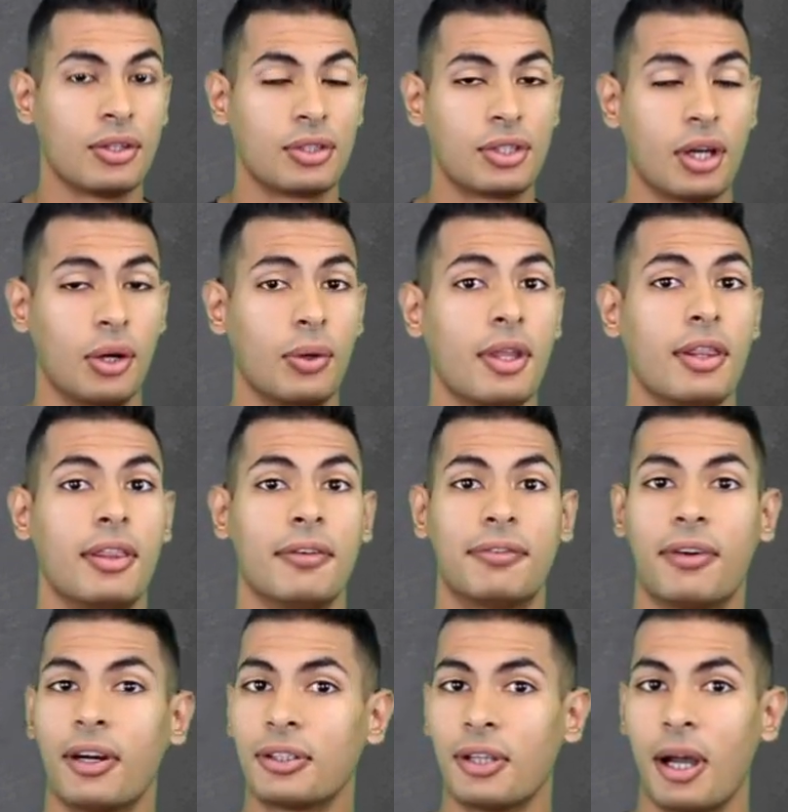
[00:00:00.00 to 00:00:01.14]
So the
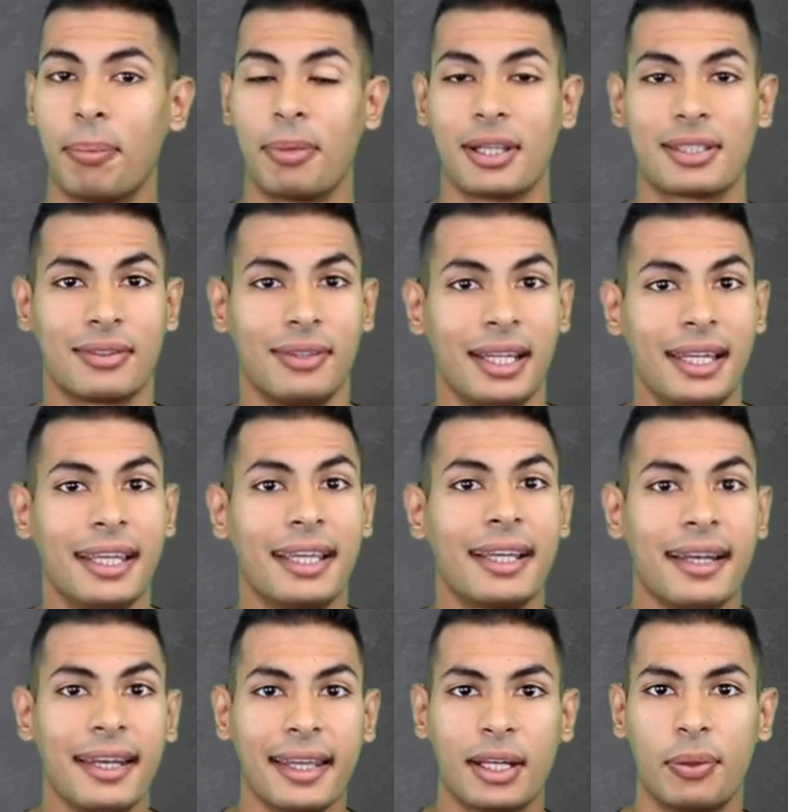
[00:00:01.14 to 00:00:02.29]
four topics really
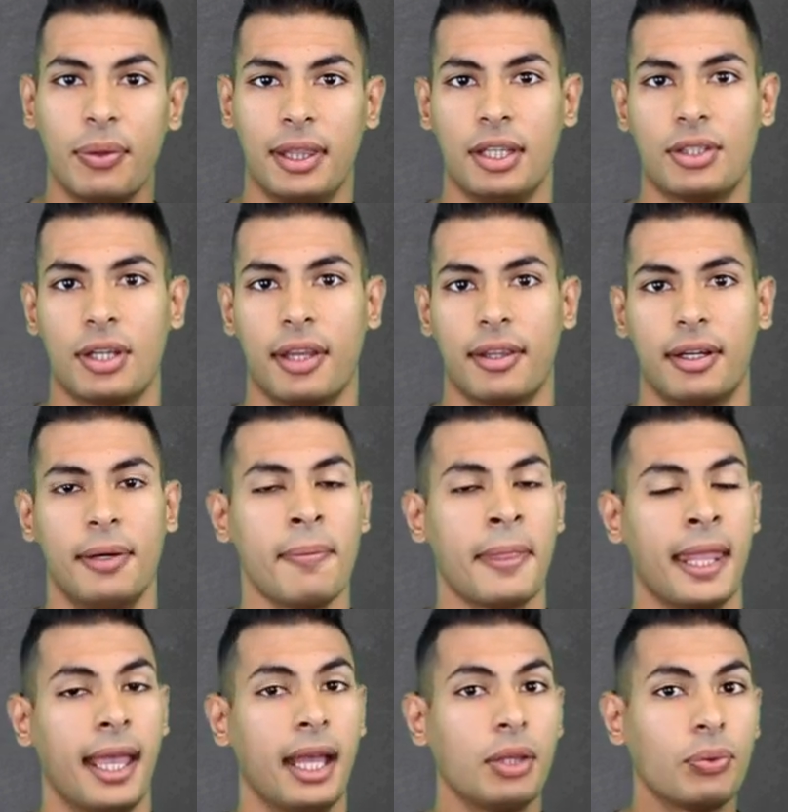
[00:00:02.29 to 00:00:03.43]
click with each other,
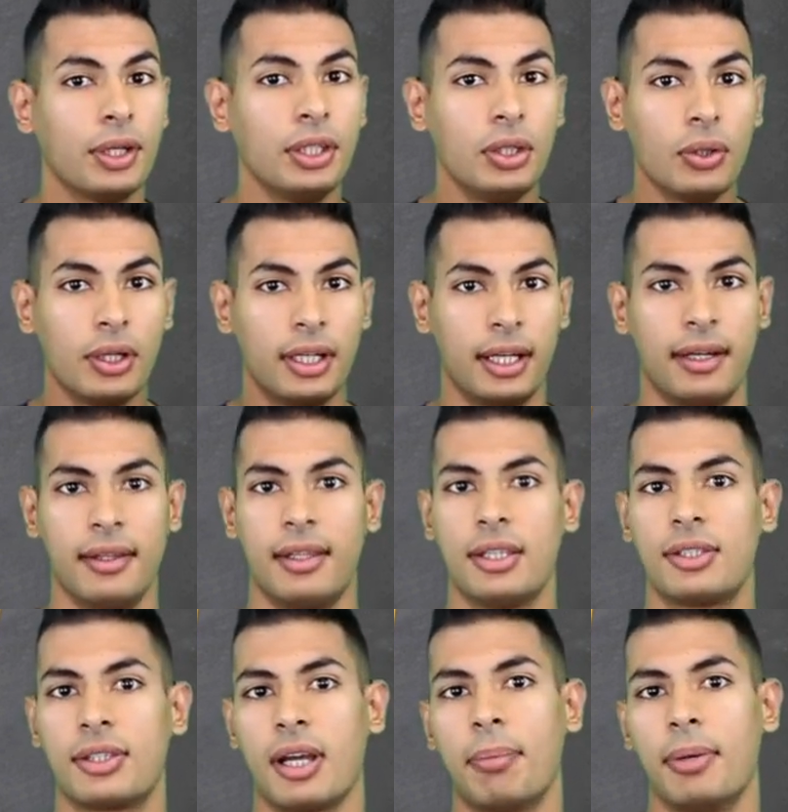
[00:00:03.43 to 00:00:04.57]
and when you learn
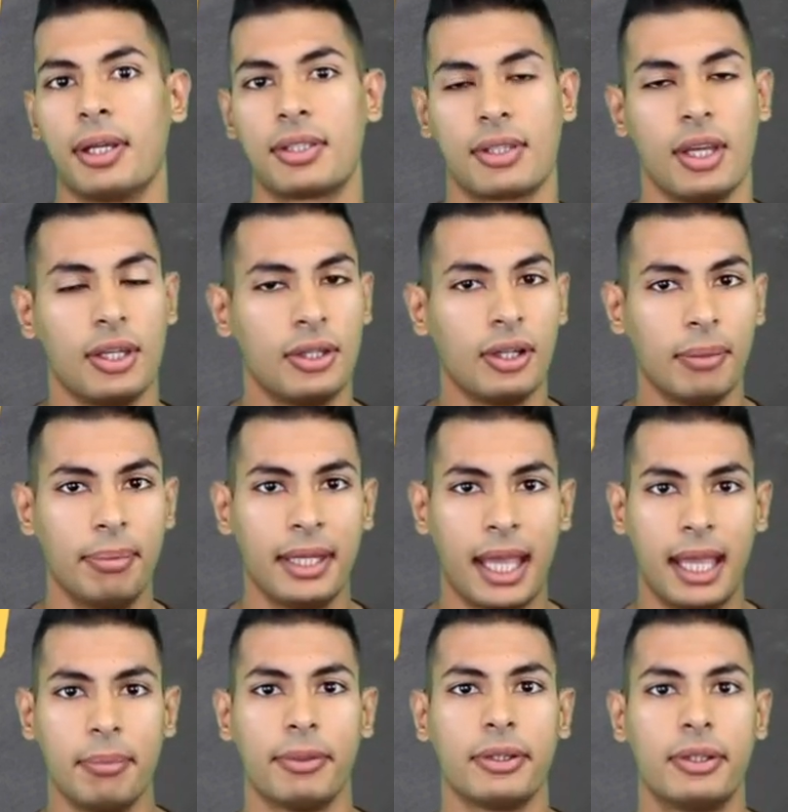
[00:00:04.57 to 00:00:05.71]
these topics, you'll be
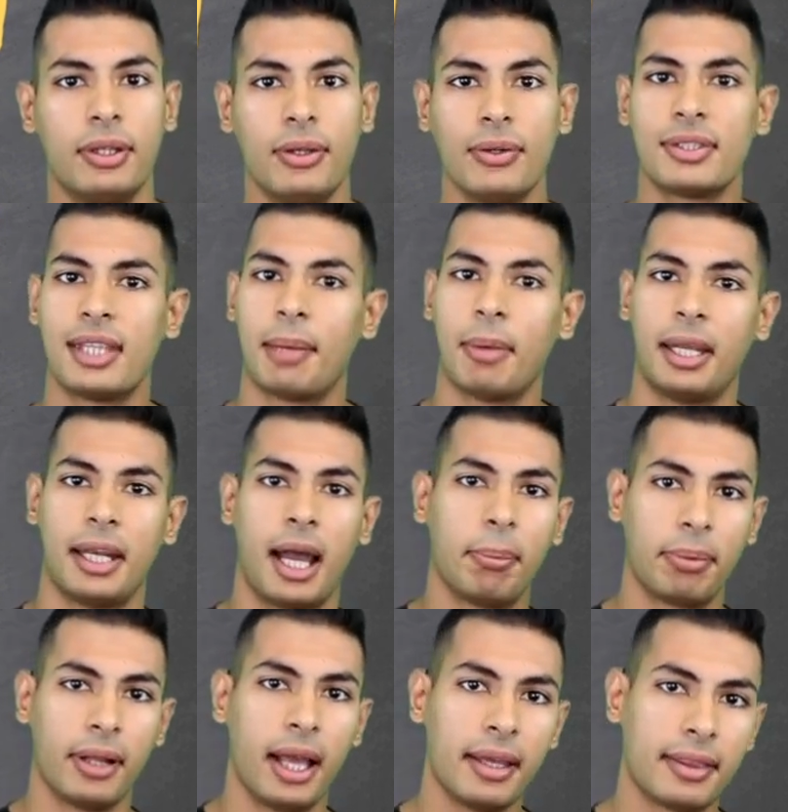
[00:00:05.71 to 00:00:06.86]
able to use them and
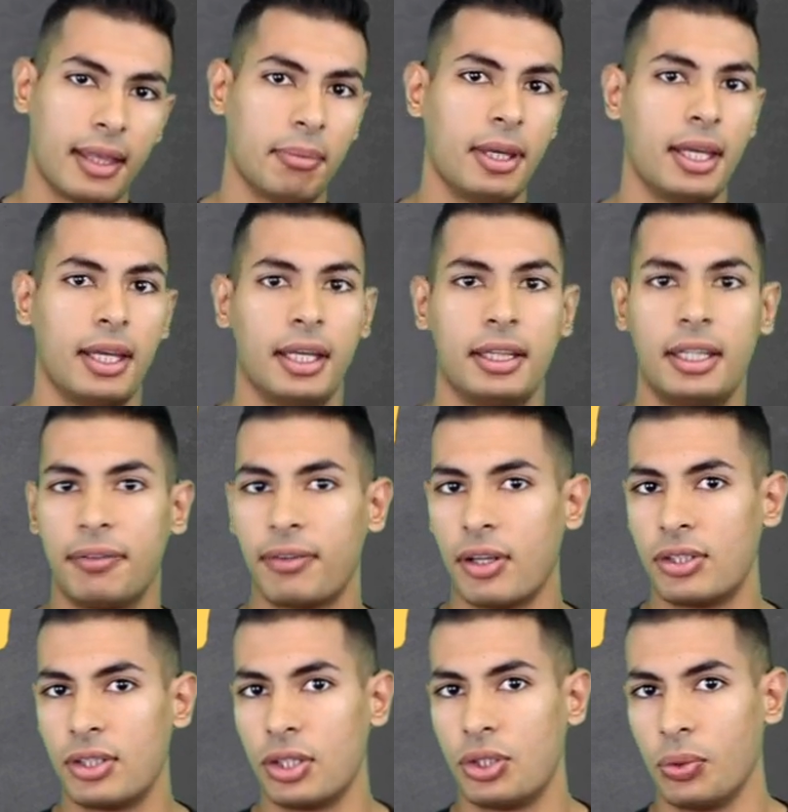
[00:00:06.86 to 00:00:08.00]
apply them in
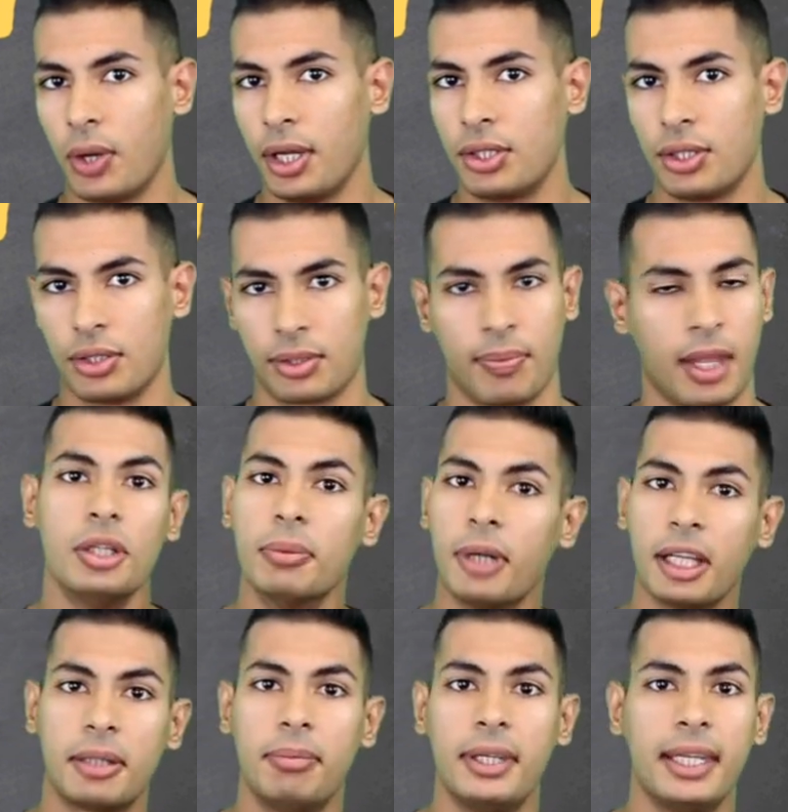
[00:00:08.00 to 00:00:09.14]
different situations. You
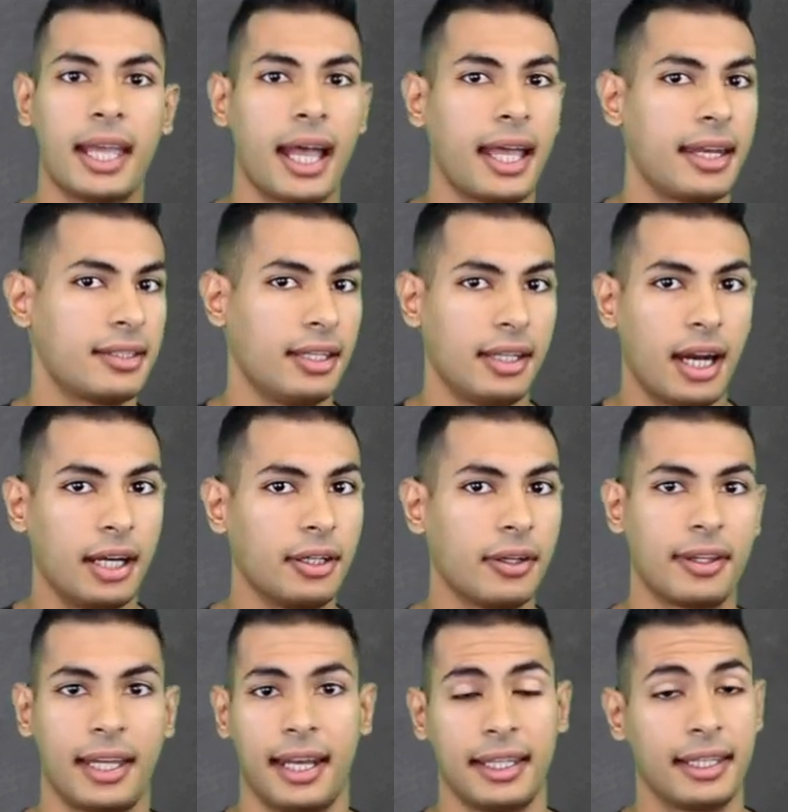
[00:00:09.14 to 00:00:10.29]
might be at a
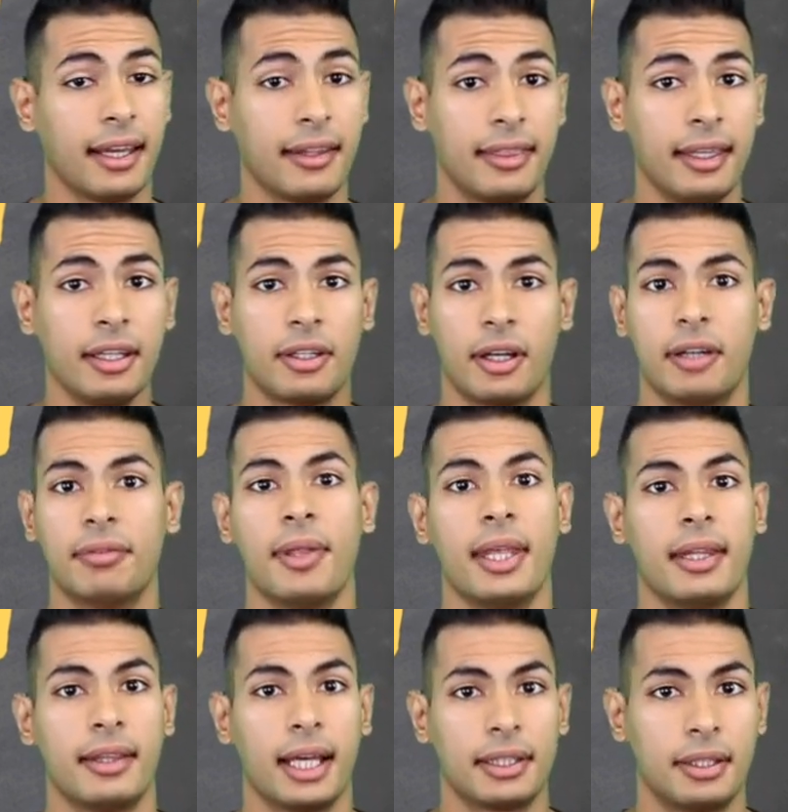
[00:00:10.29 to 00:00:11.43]
scenario that I can't think of
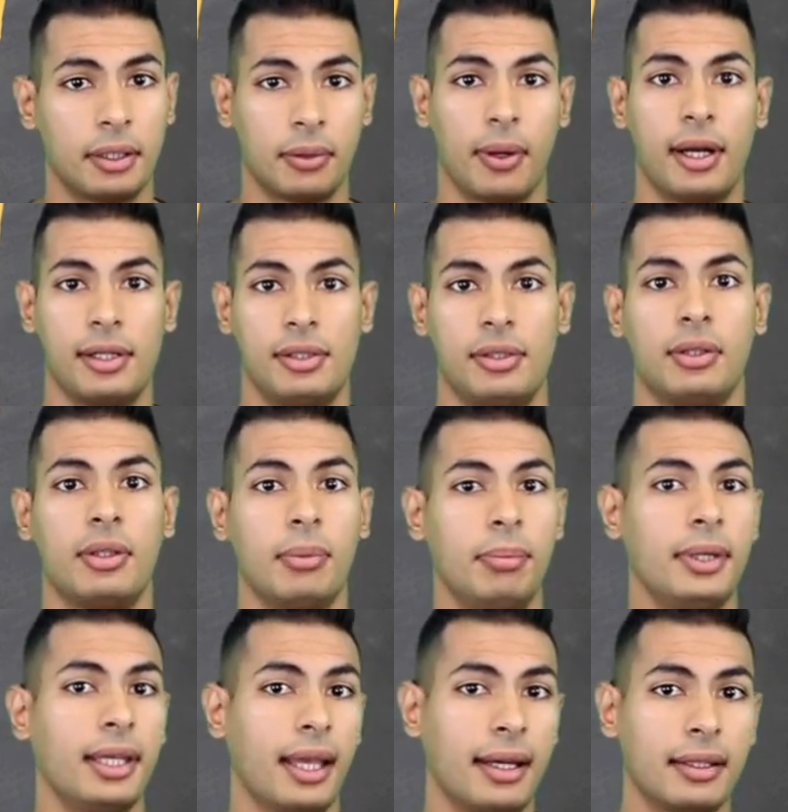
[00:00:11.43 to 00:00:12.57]
that requires you to
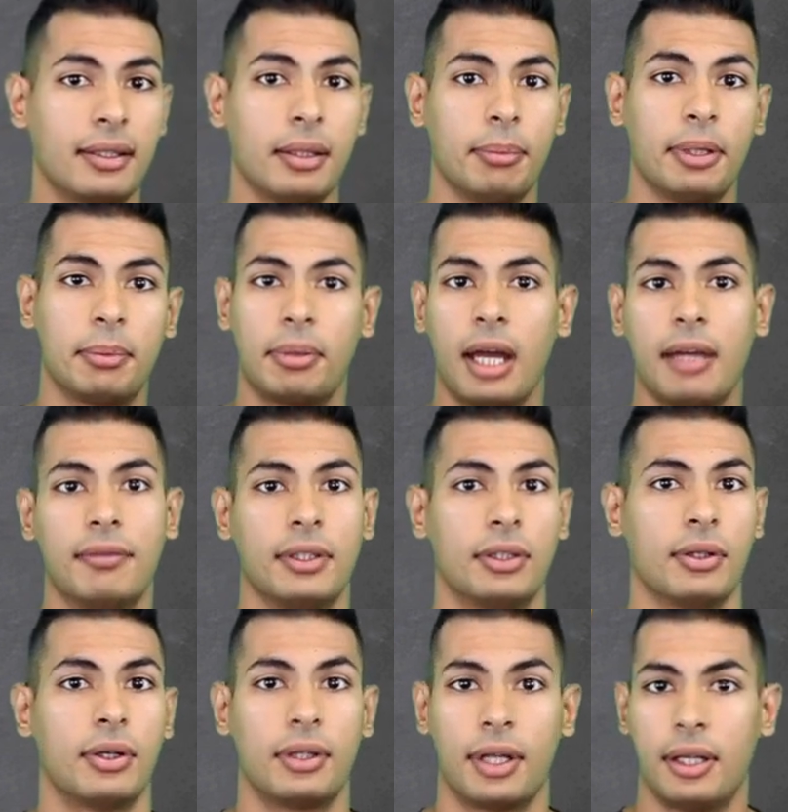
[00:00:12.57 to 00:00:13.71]
be a little bit
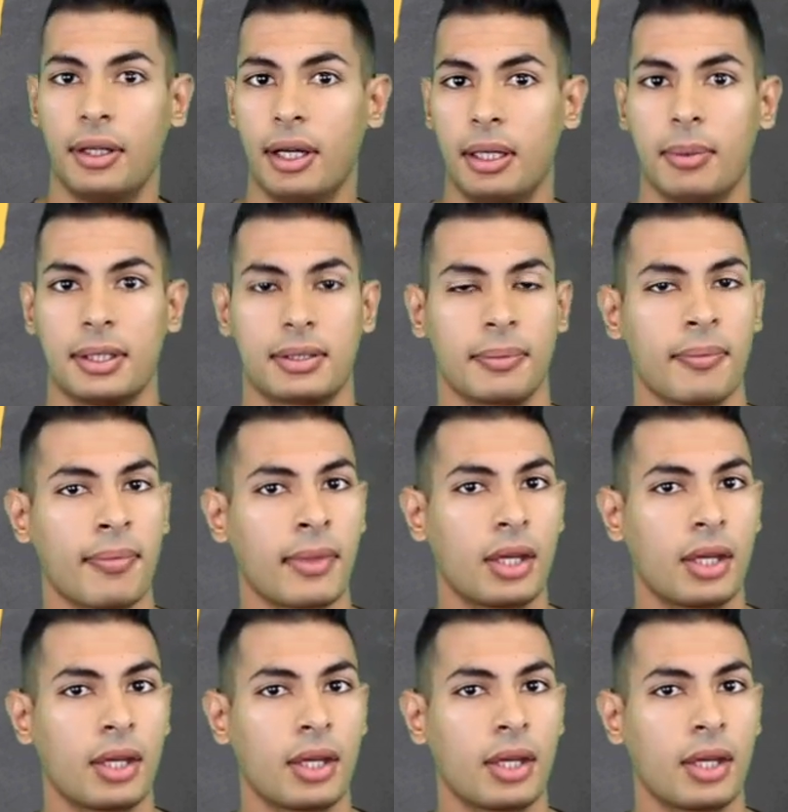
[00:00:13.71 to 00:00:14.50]
private or anonymous.